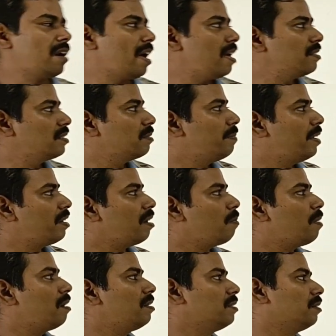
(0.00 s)
as
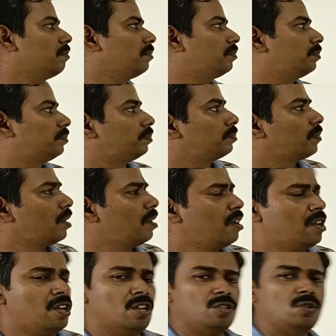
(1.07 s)
metabolism.
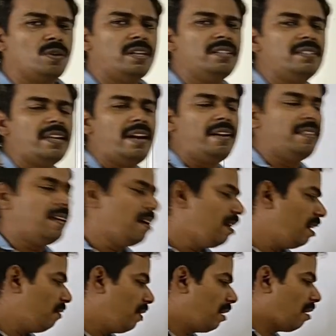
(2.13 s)
So inside the
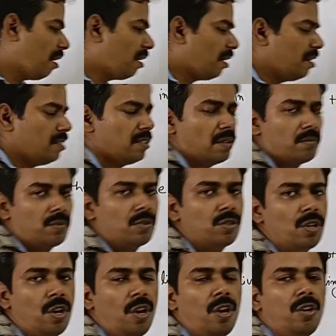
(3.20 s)
living organisms,
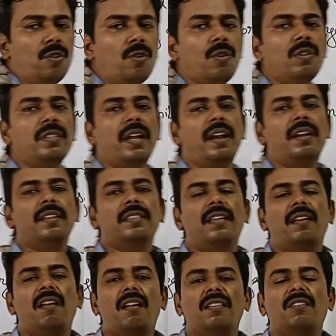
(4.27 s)
you know that there
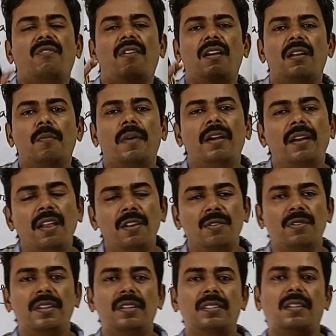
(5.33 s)
are the fundamental
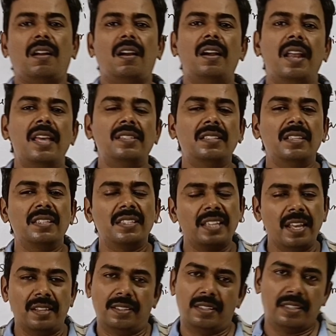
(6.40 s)
units called as
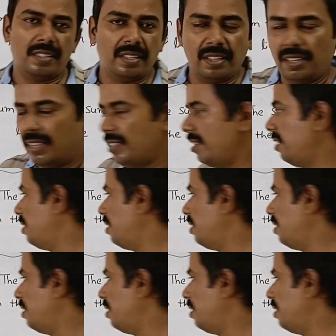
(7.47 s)
cells, isn't